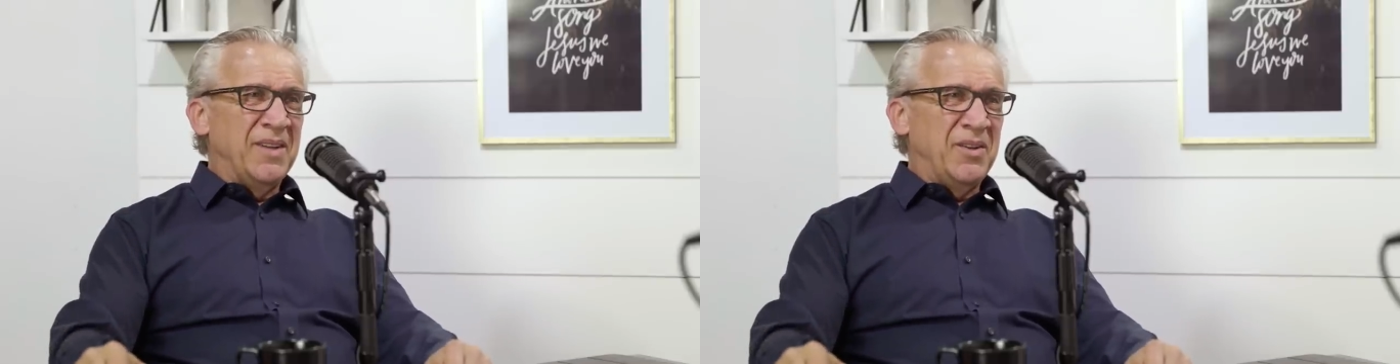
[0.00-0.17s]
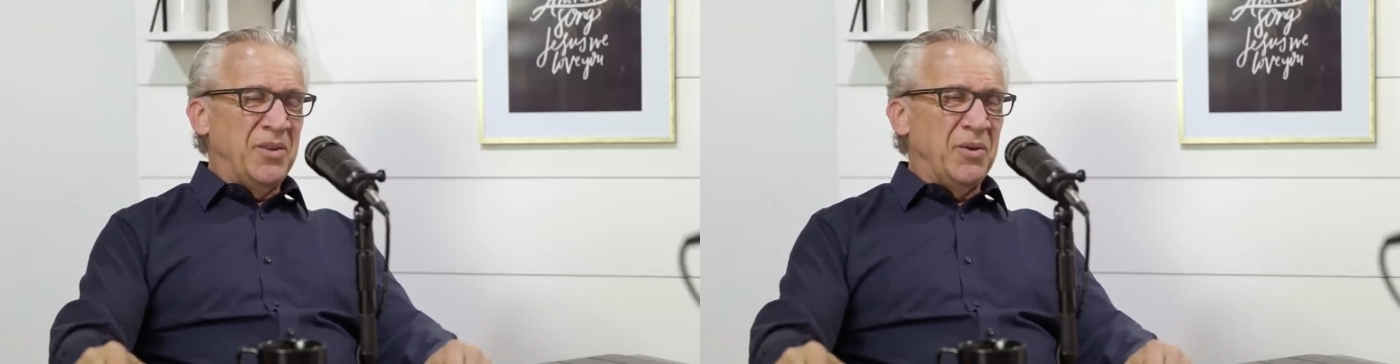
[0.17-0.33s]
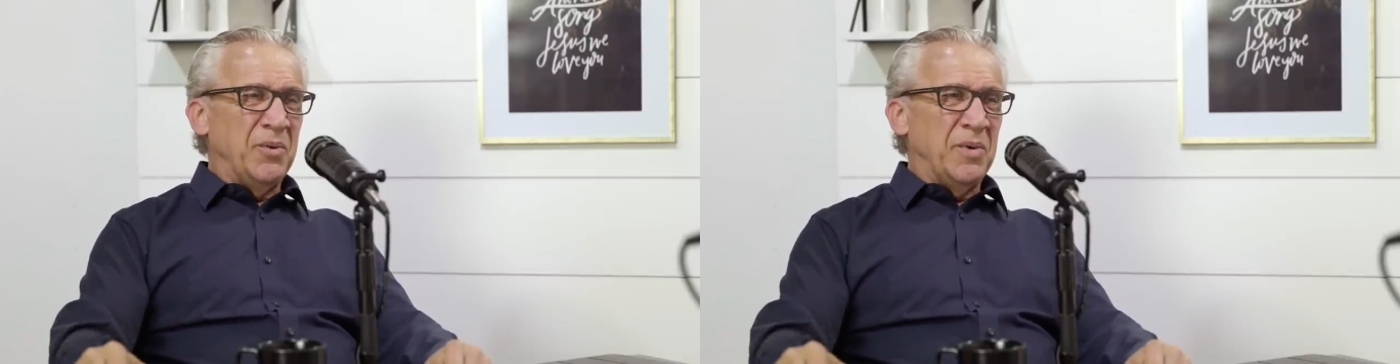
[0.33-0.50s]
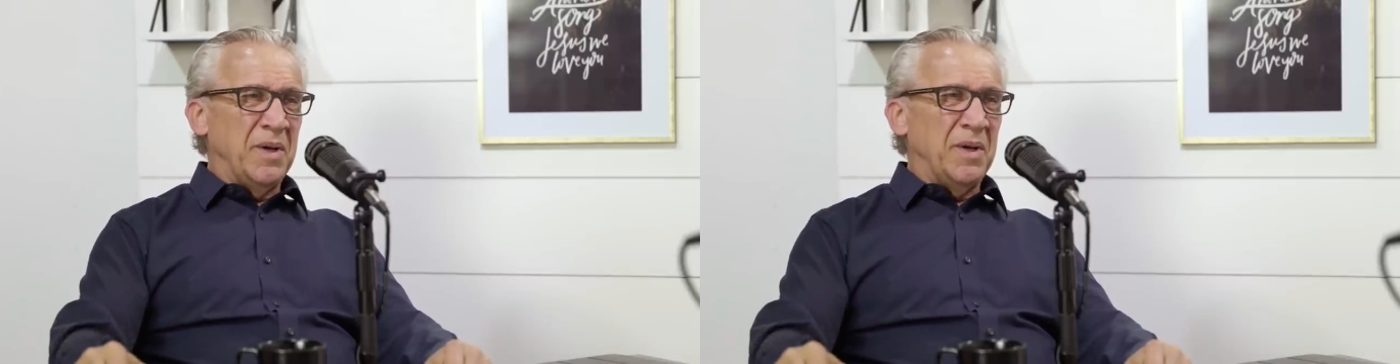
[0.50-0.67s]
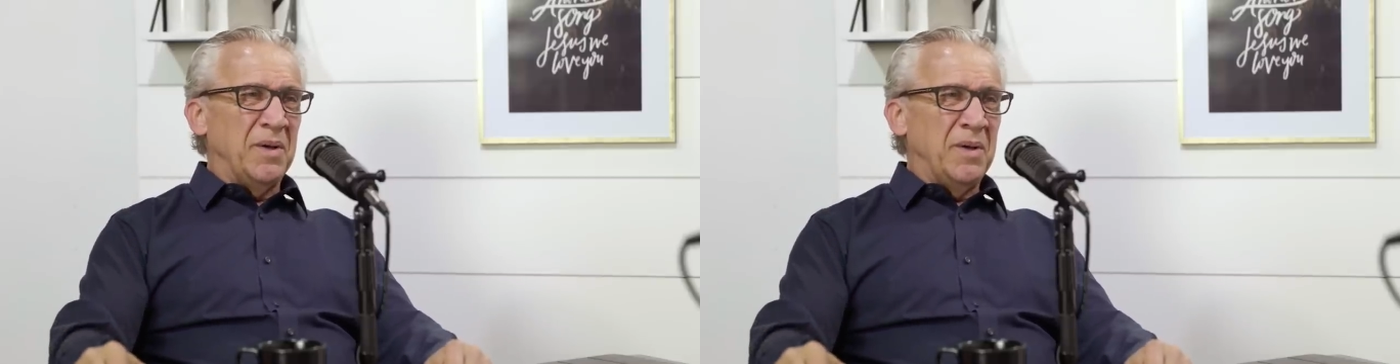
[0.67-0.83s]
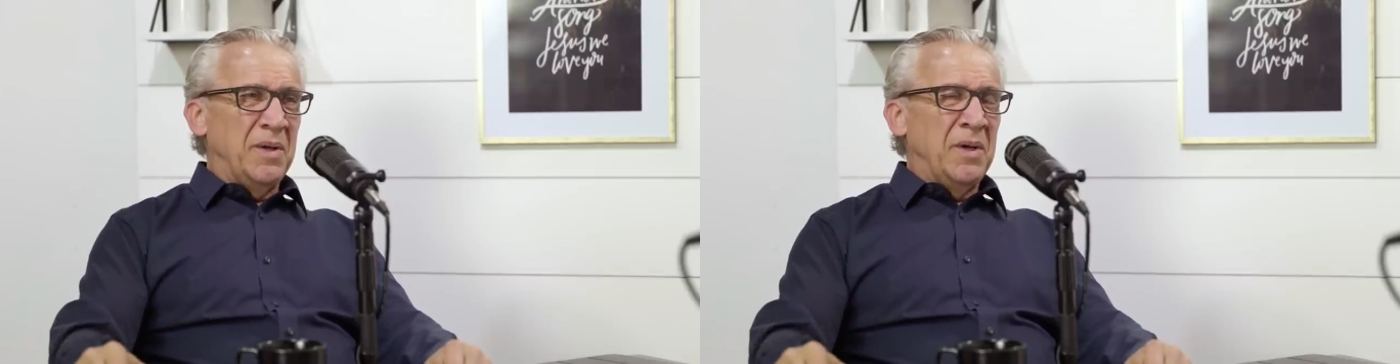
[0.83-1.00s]
to
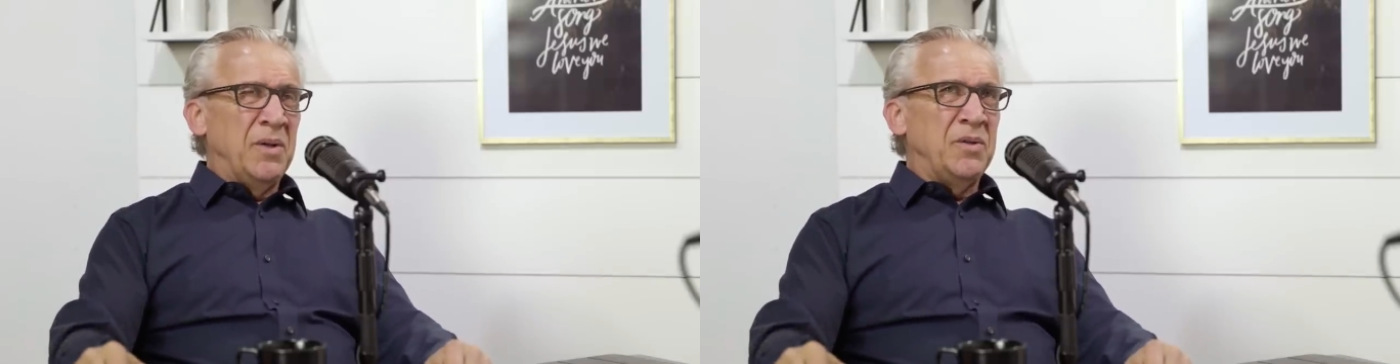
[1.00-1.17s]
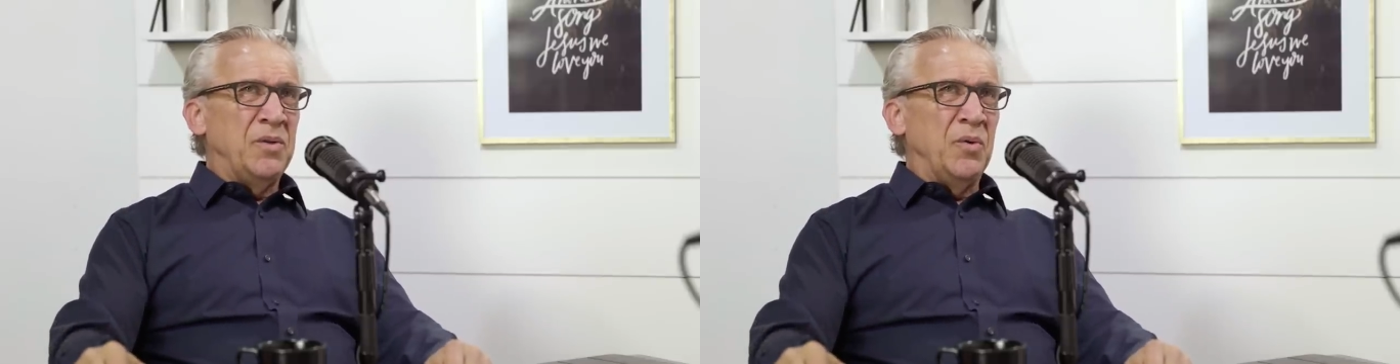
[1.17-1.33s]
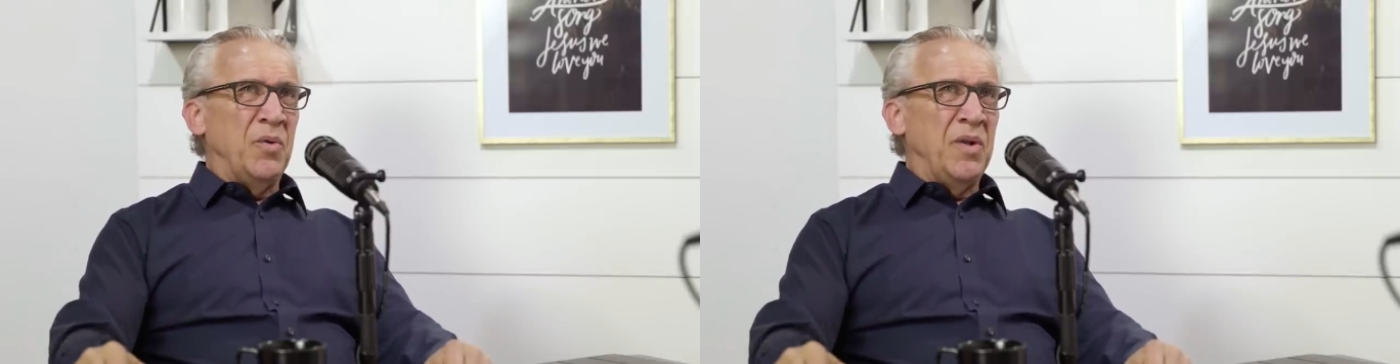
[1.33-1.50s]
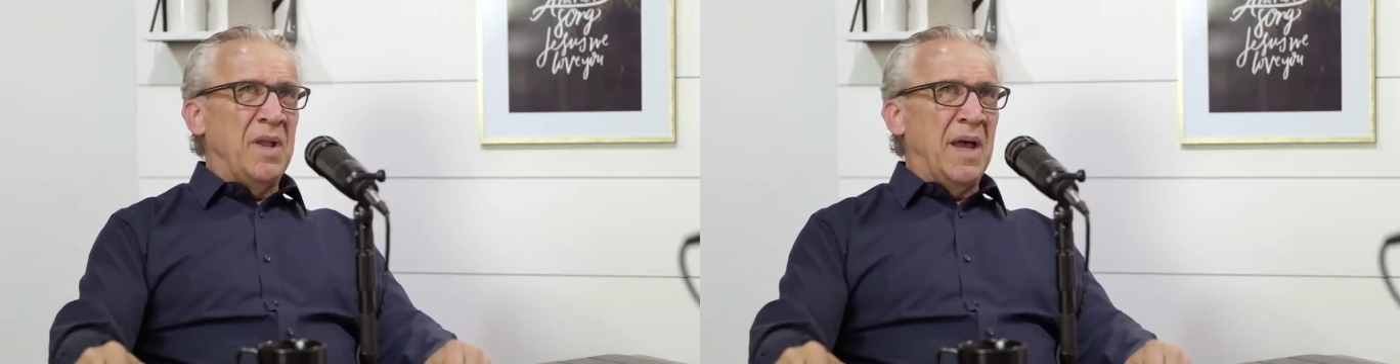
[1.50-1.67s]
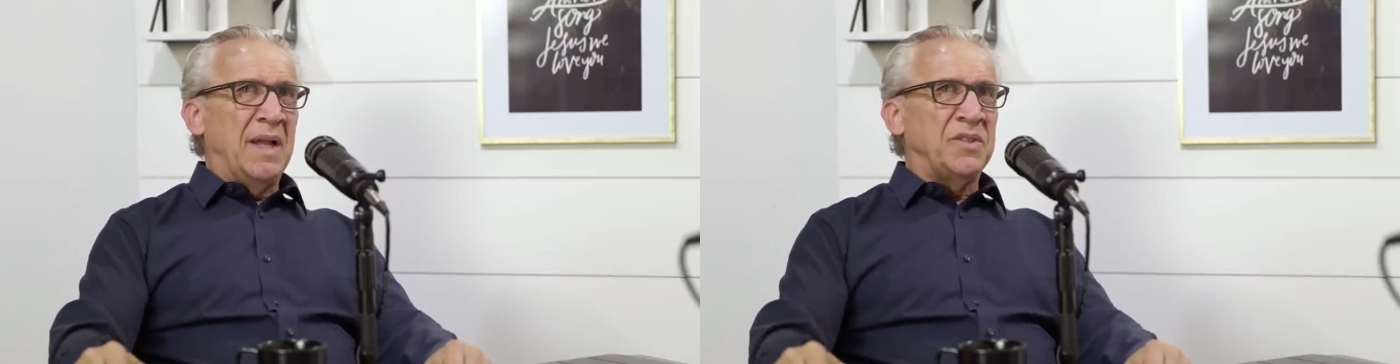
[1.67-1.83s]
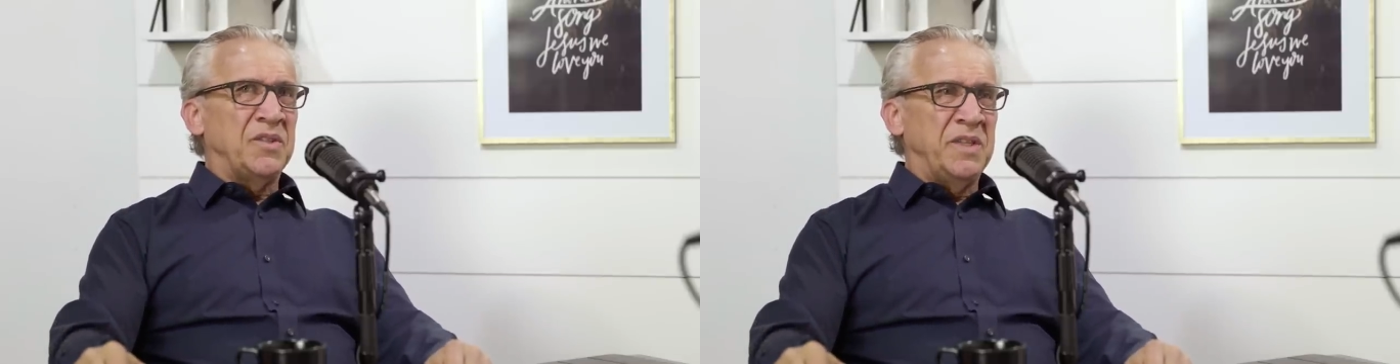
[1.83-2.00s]
uh, to
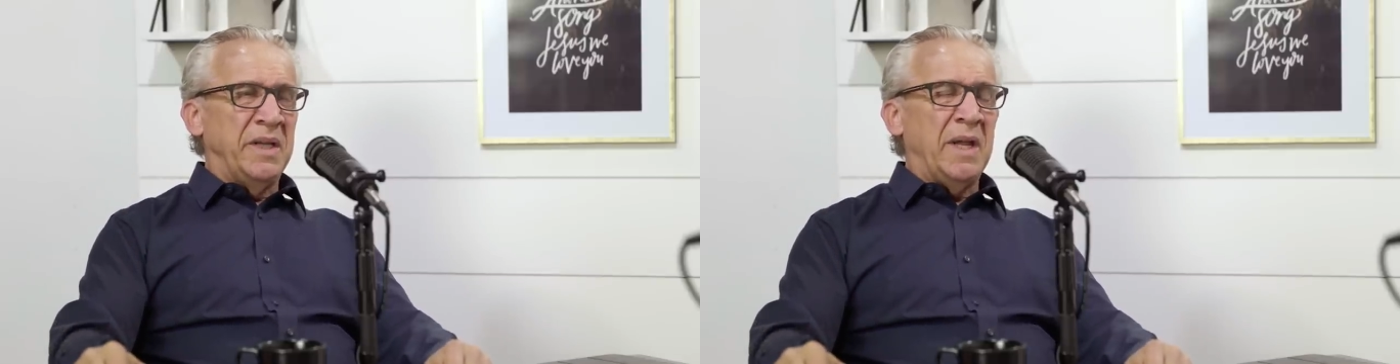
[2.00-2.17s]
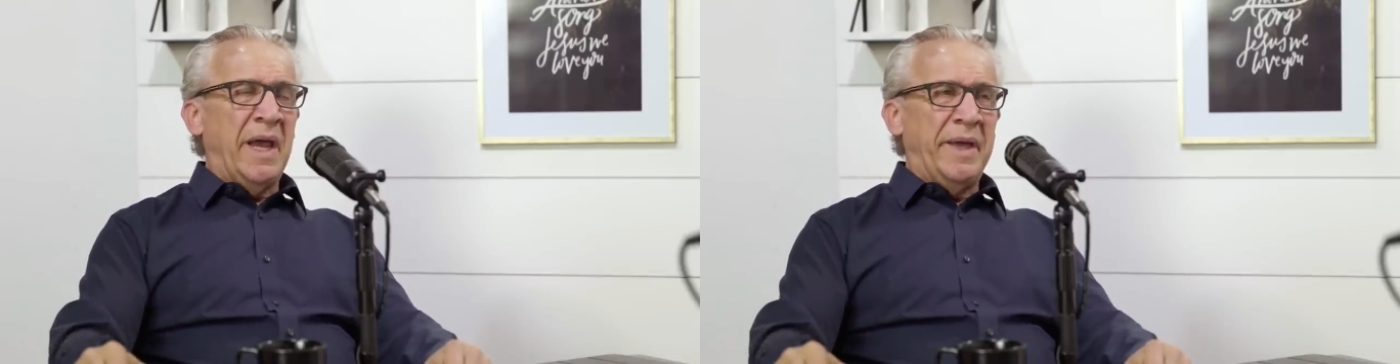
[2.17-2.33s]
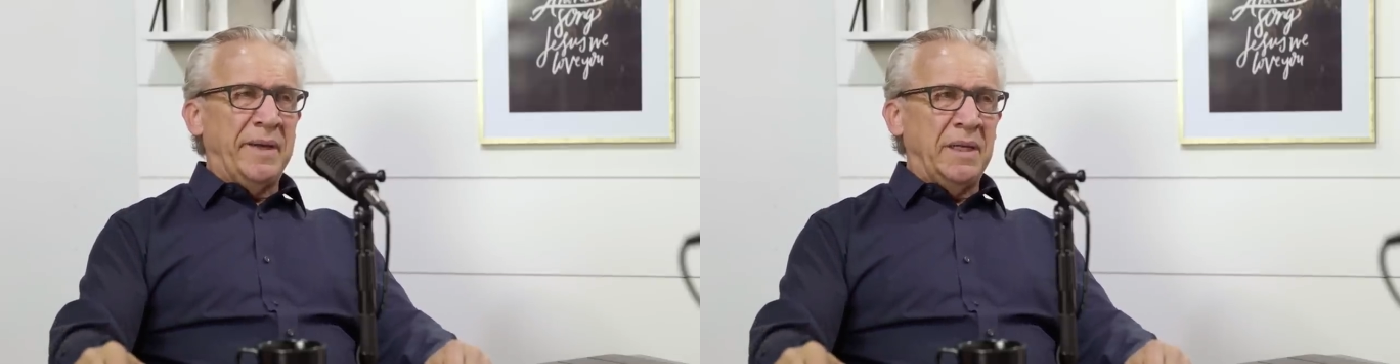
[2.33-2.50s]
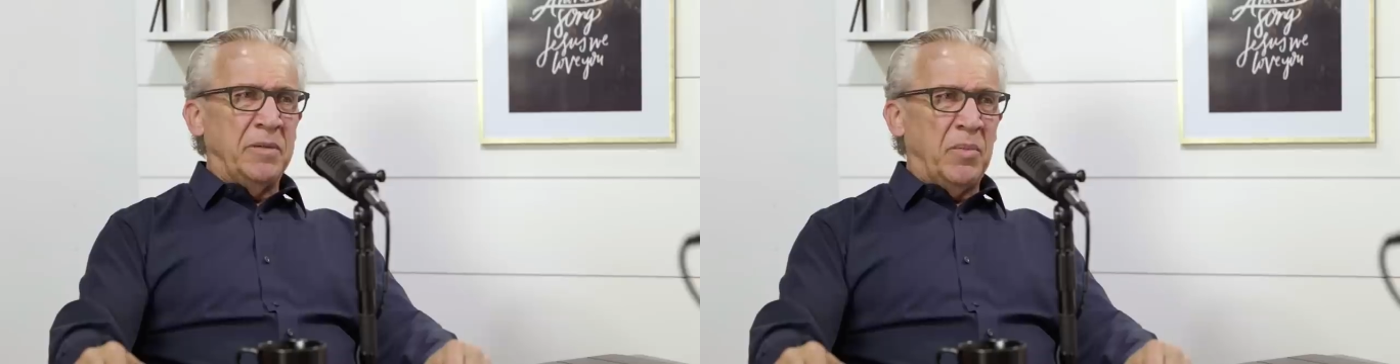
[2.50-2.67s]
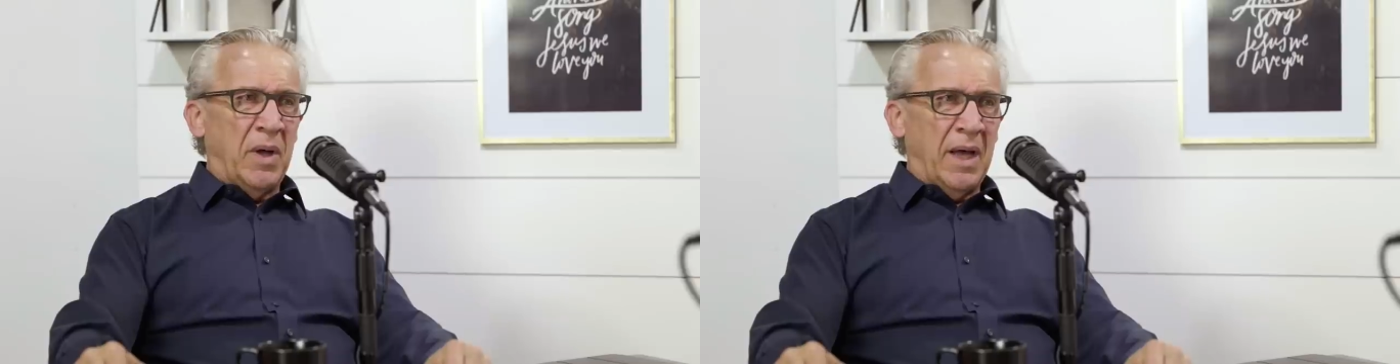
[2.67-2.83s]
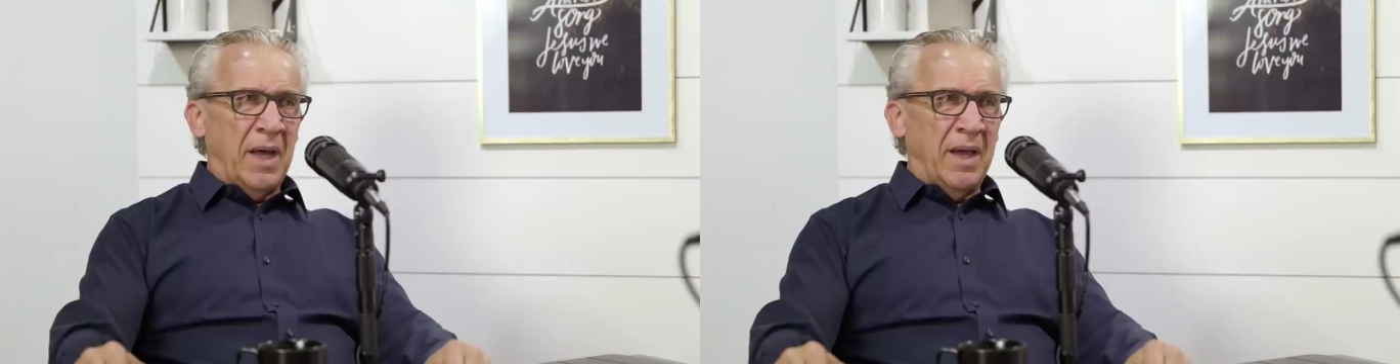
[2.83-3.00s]
not sit idly
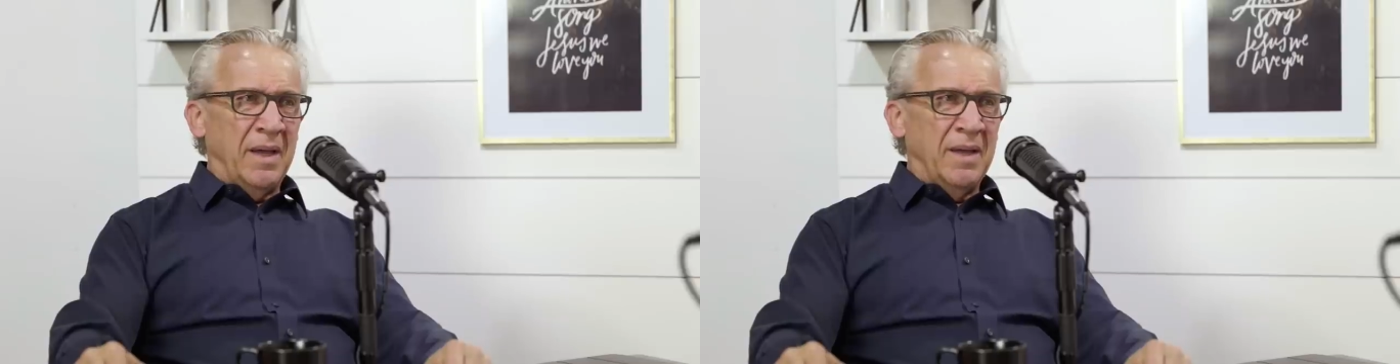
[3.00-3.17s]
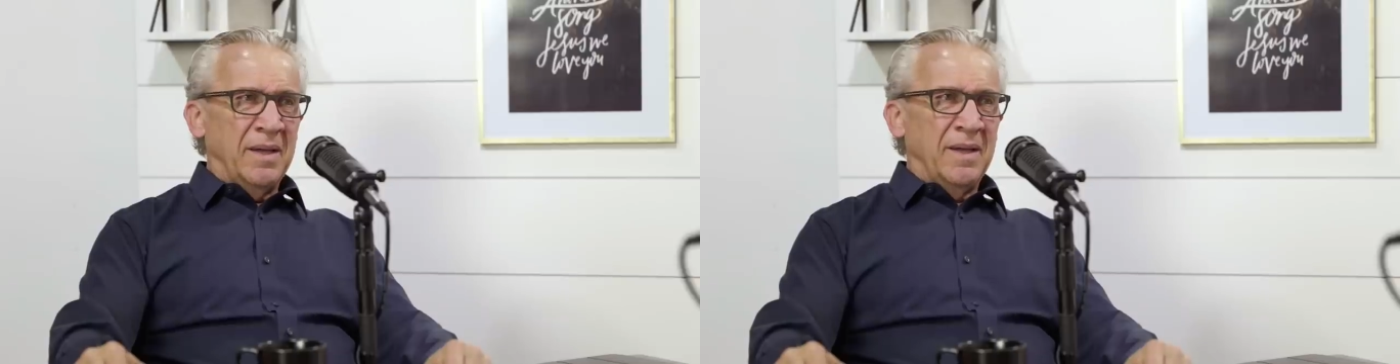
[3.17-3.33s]
by